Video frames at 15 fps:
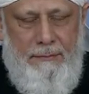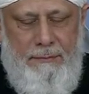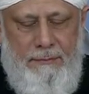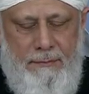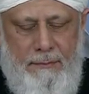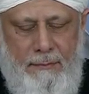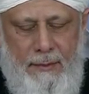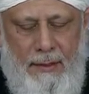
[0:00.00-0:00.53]

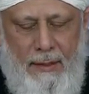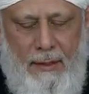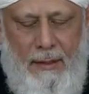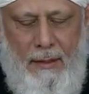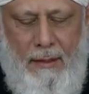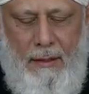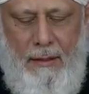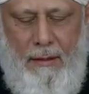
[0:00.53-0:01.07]
was also there.
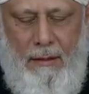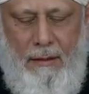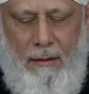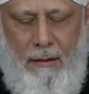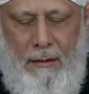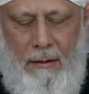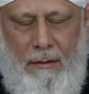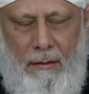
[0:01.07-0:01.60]
I have
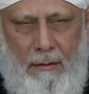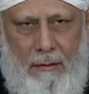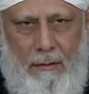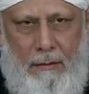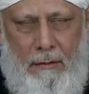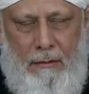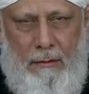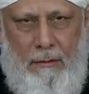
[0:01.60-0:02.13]
mentioned her
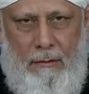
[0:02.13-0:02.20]
views.